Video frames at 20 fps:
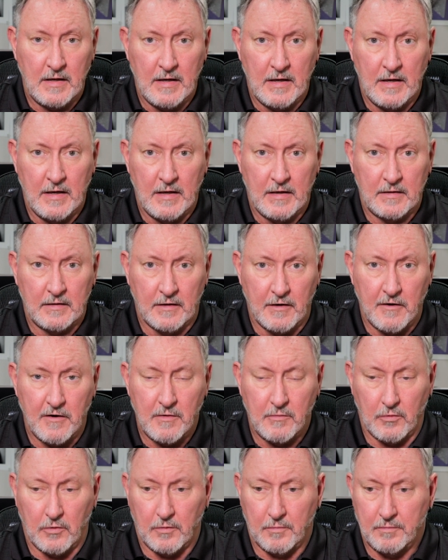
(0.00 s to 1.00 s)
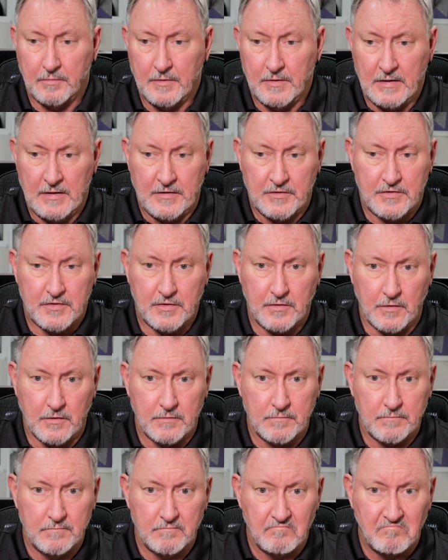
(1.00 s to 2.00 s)
and Larry will
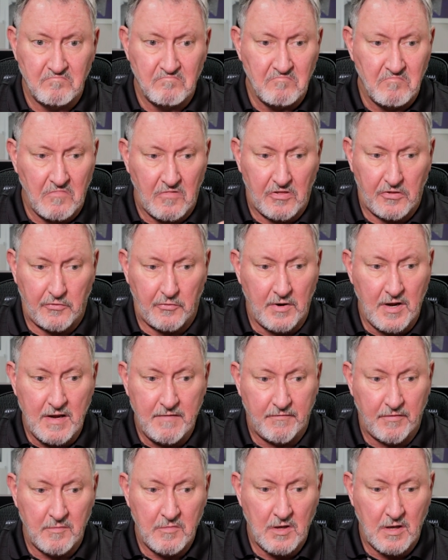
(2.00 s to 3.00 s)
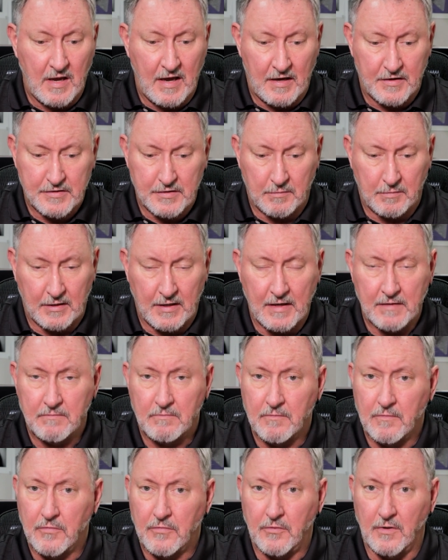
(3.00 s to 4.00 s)
insert 3 from the Hasselblad,
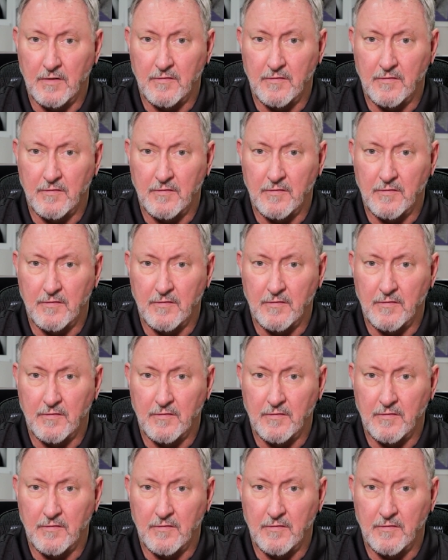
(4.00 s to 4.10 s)
3